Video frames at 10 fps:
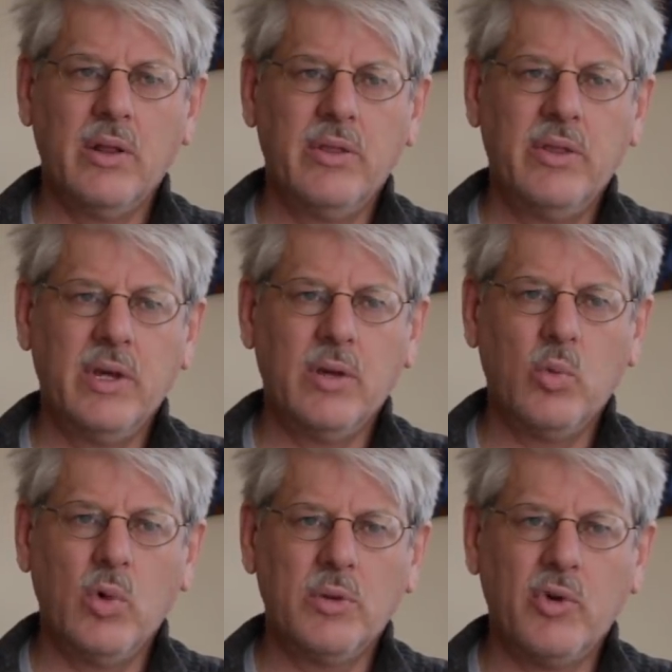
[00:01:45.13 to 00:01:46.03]

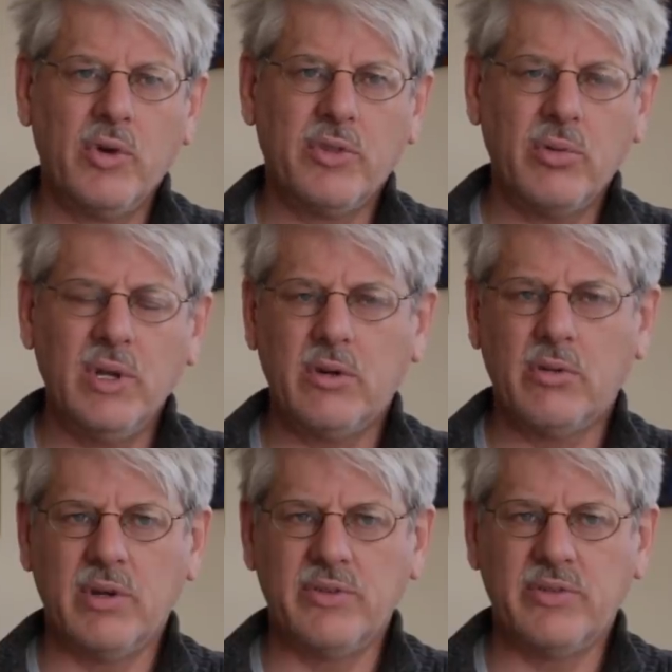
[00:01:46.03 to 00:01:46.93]
than 1.3
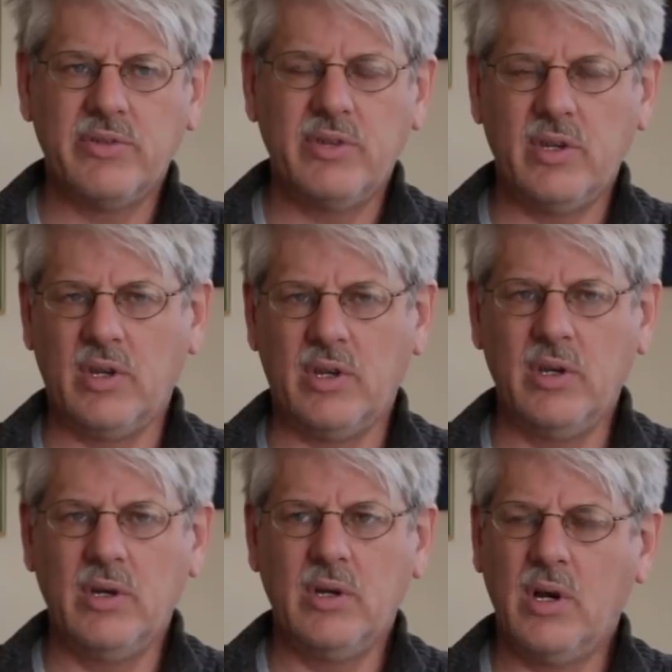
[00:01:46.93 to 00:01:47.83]
degrees
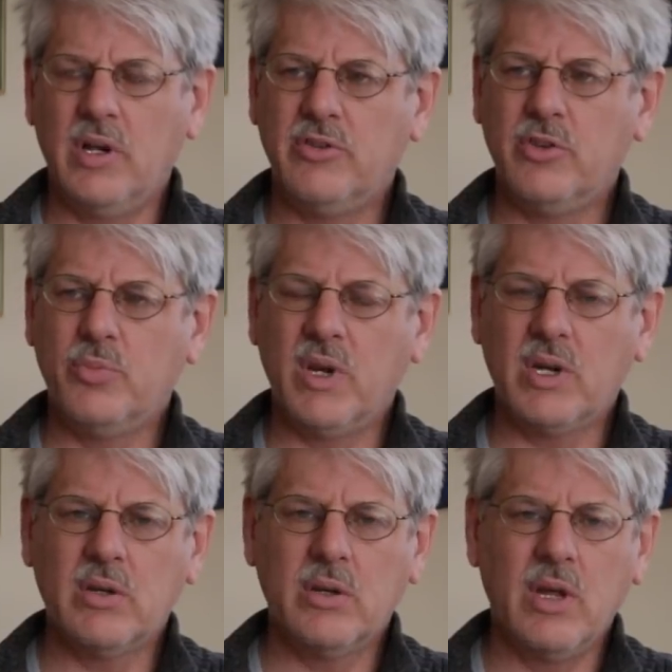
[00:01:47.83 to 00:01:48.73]
C, I
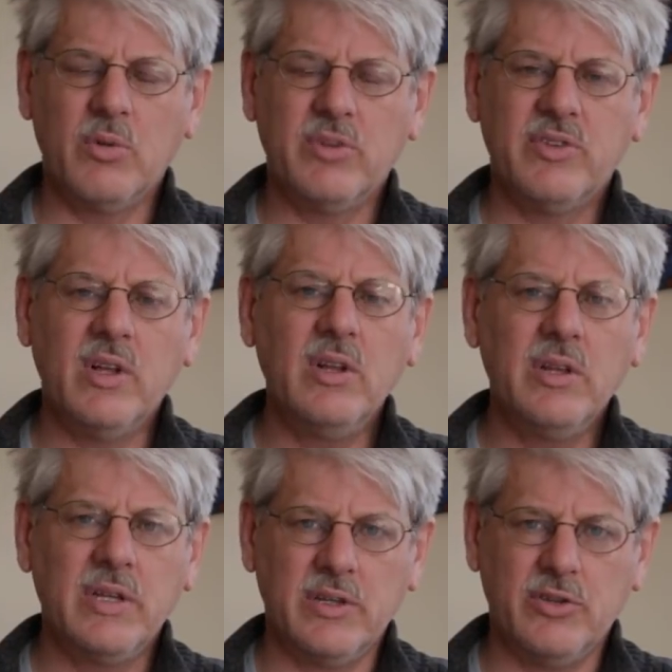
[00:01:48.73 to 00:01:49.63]
suspect that would
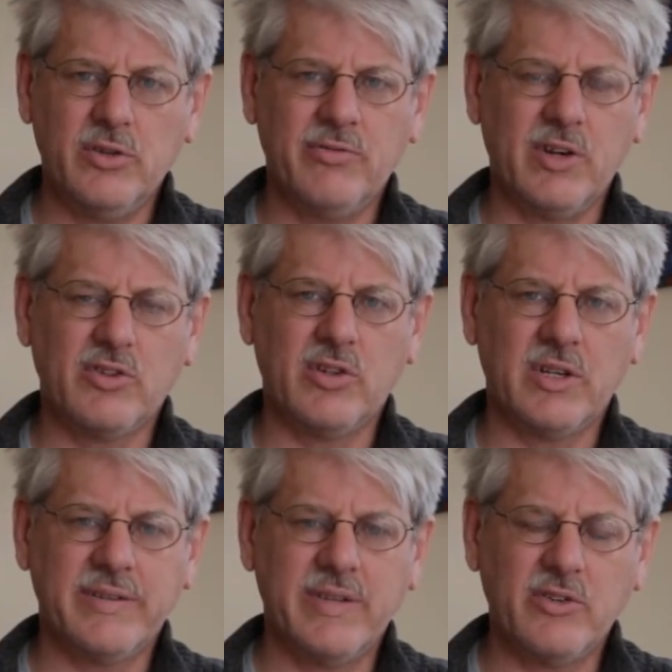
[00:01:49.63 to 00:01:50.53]
still lead to
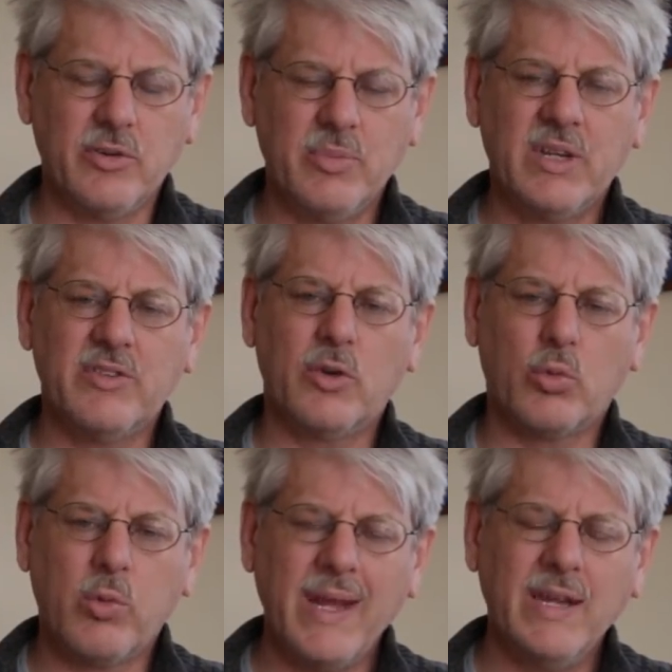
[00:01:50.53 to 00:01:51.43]
functional extinction because the
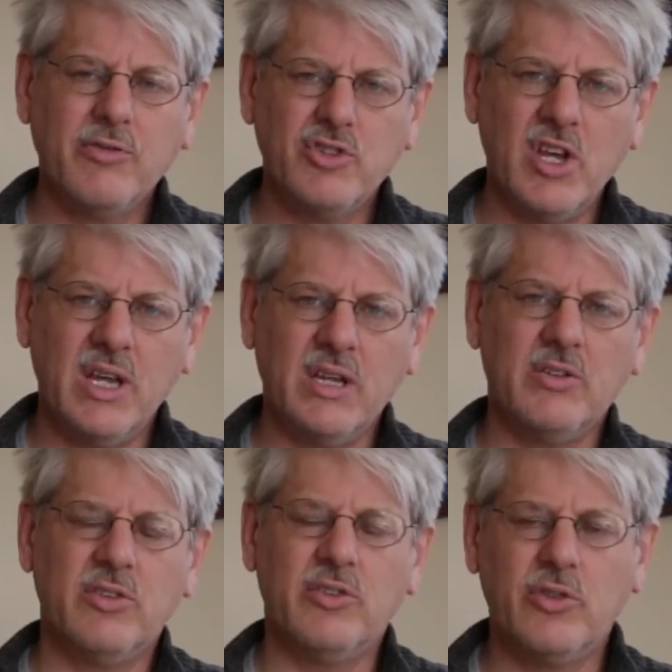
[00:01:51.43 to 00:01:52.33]
rate of
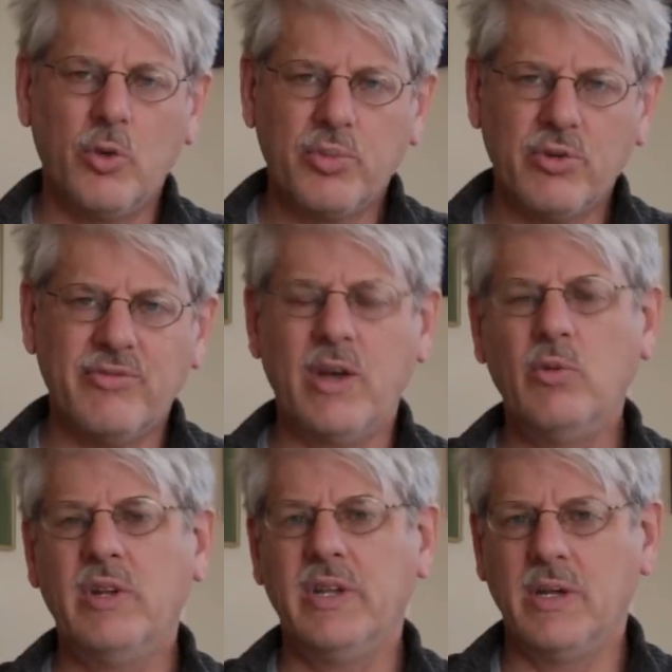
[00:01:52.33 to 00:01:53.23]
change is so
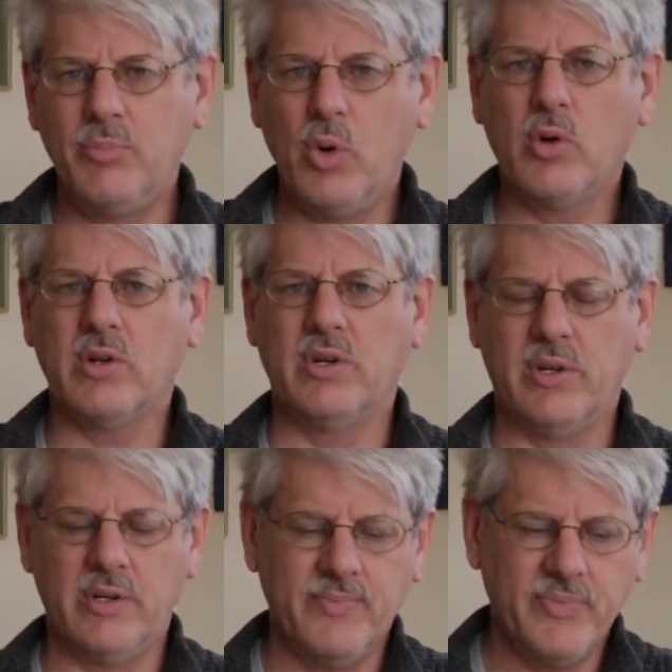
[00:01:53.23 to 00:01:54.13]
profoundly
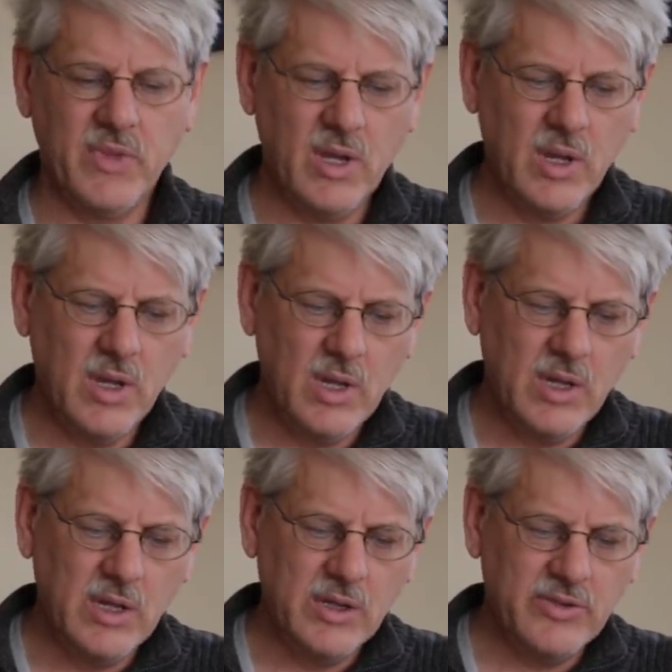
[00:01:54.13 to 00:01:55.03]
important.
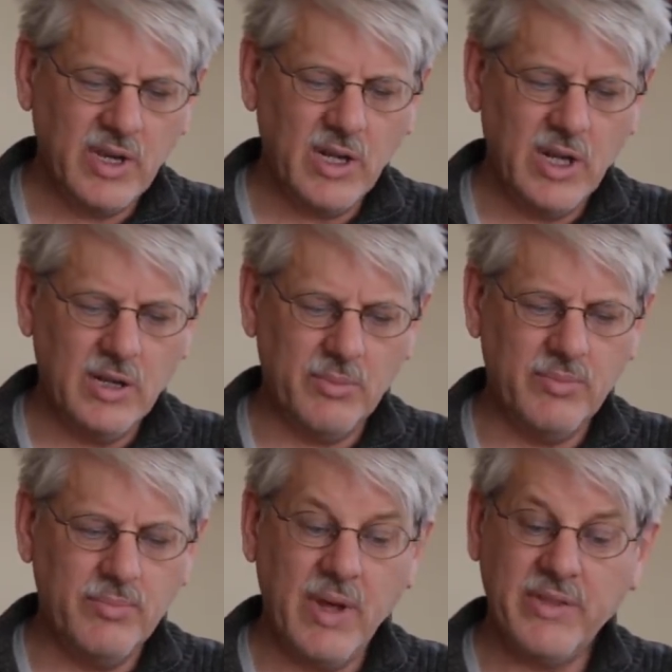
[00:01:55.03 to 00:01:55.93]
Second item,
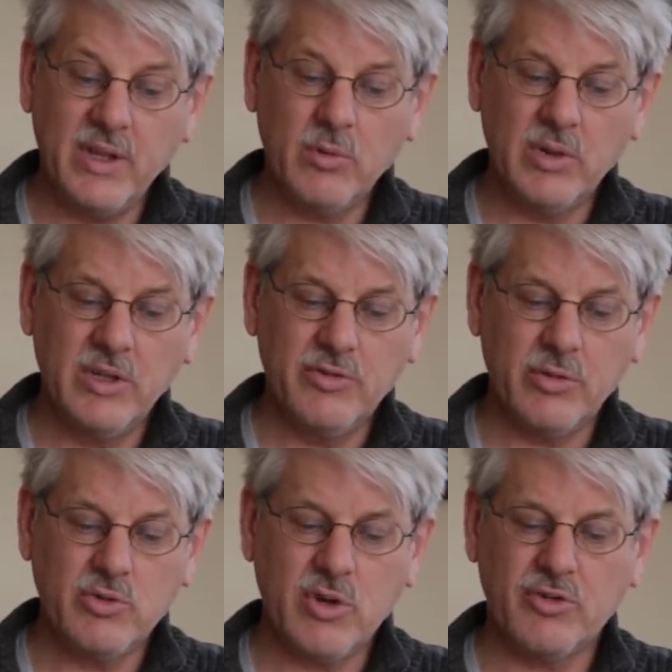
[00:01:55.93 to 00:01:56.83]
methane release
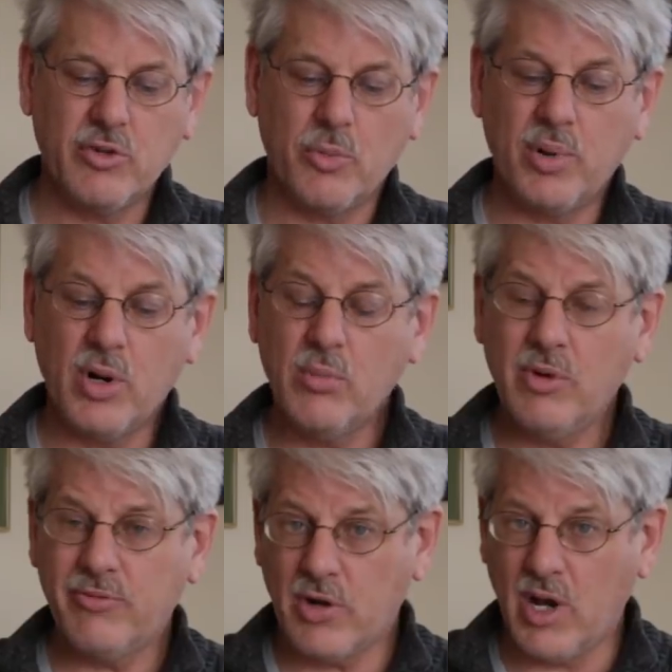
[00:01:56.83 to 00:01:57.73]
from terrestrial
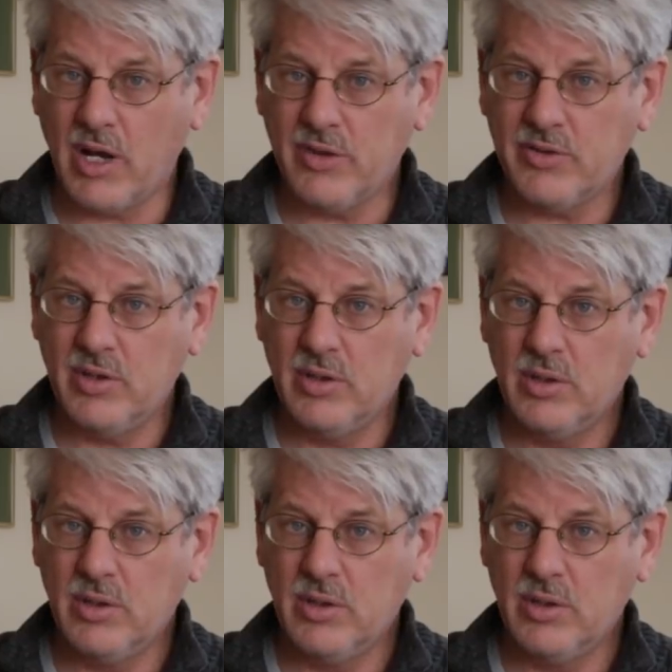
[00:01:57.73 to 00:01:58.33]
permafrost